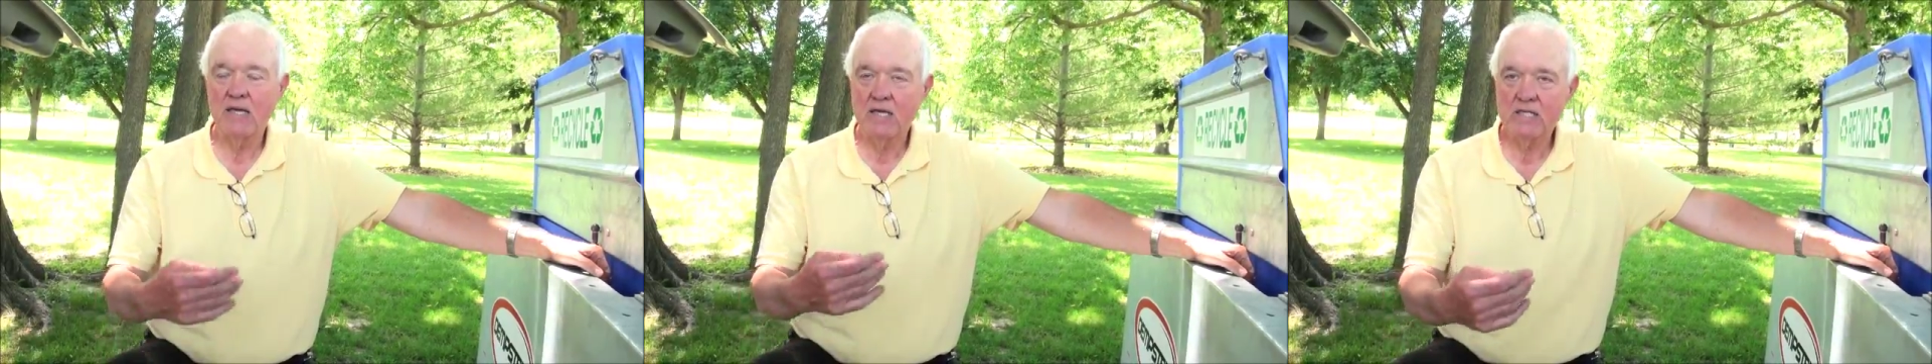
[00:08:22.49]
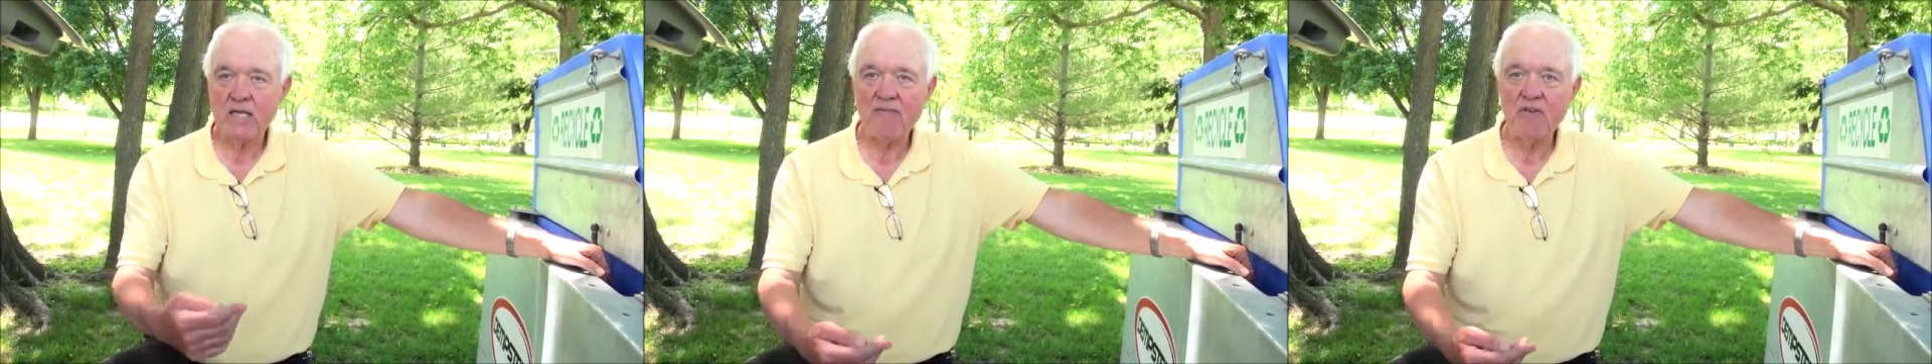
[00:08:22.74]

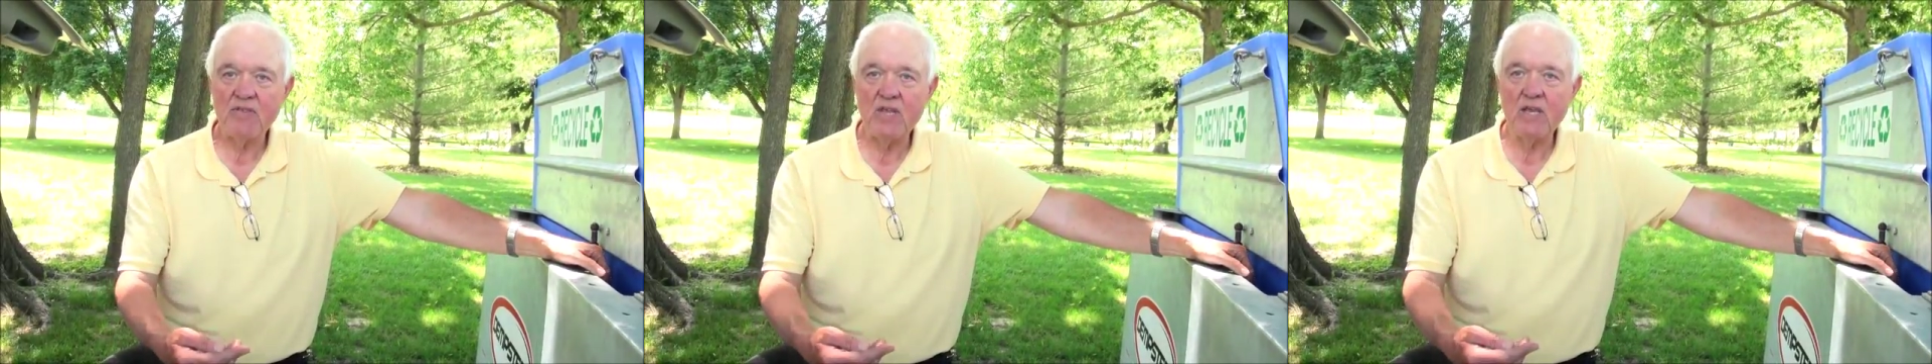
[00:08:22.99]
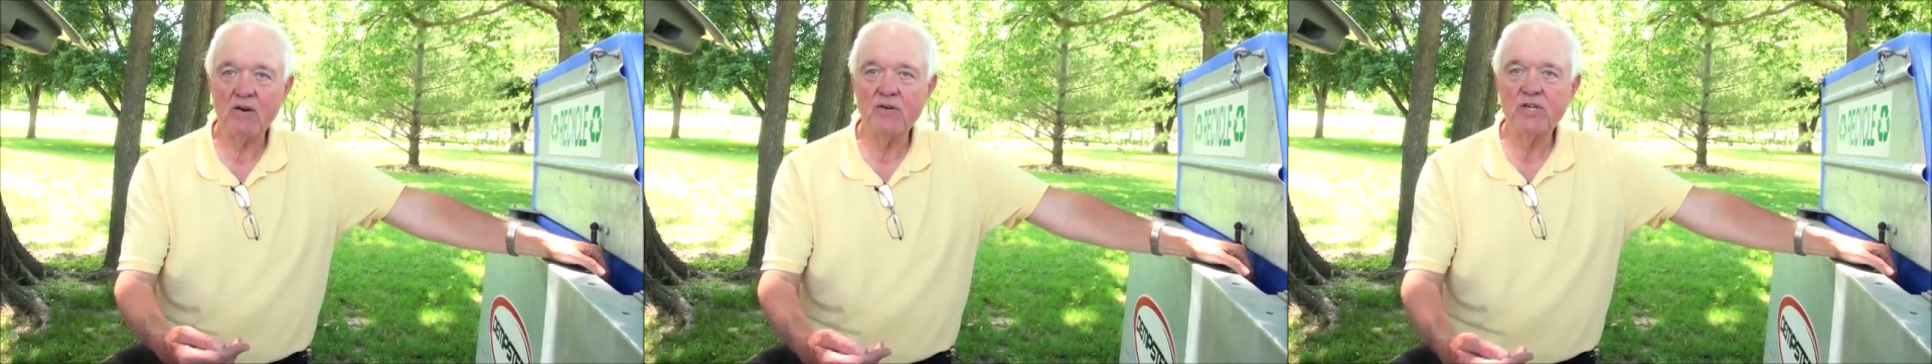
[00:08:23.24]
Saving the
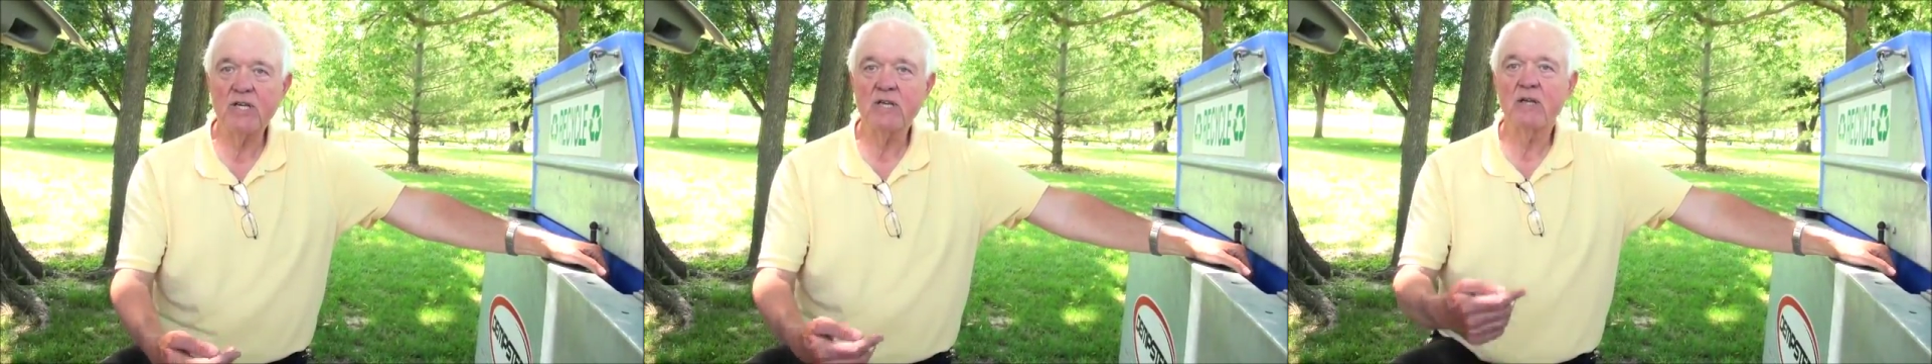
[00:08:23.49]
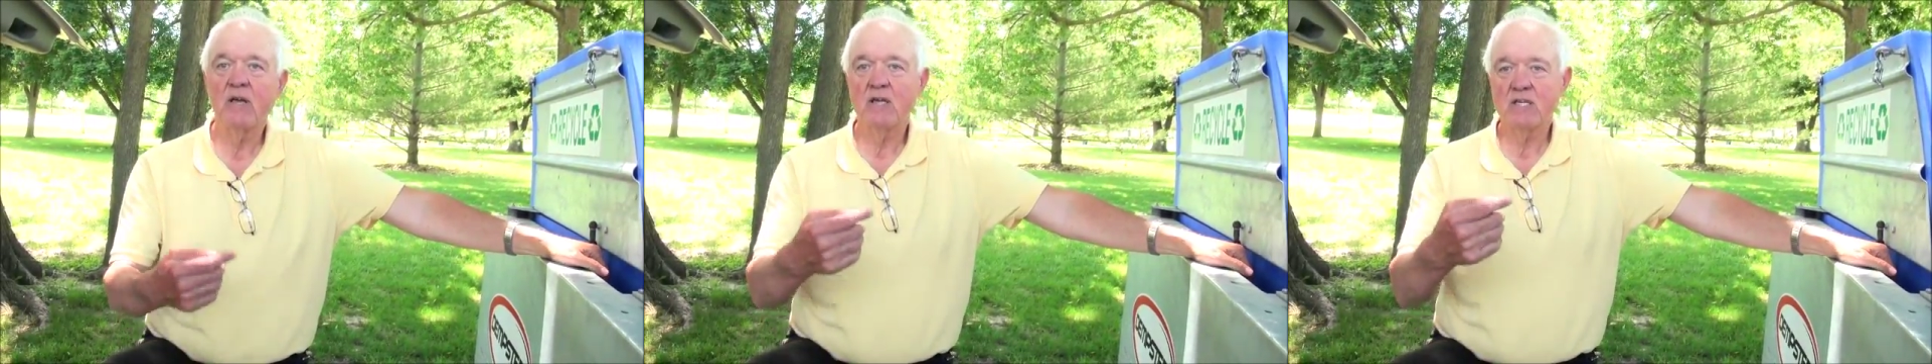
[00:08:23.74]
energy,
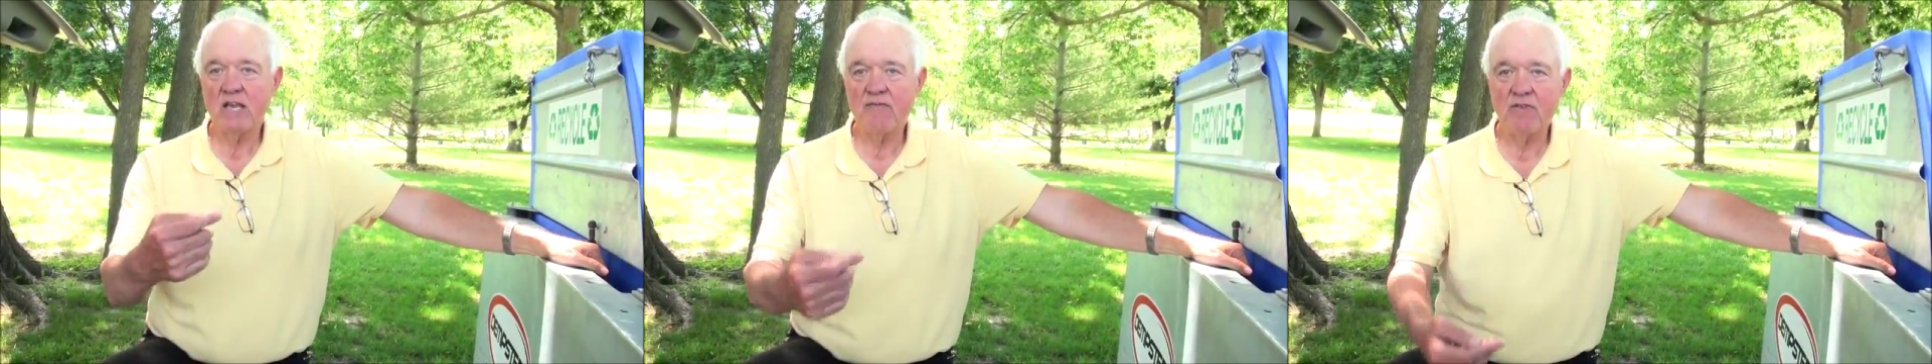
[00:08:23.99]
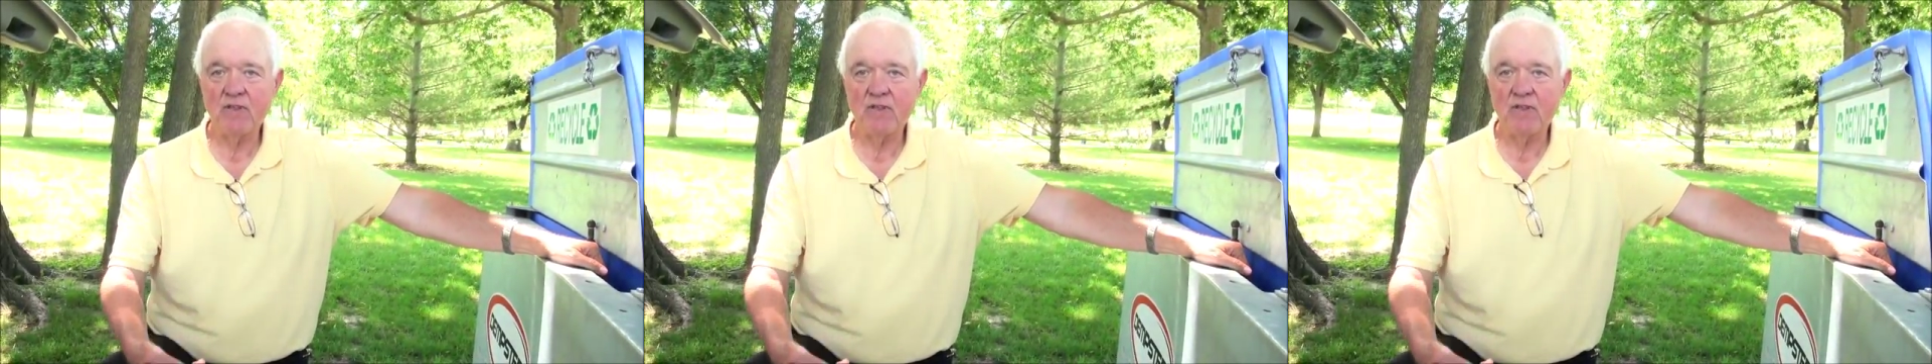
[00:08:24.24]
saving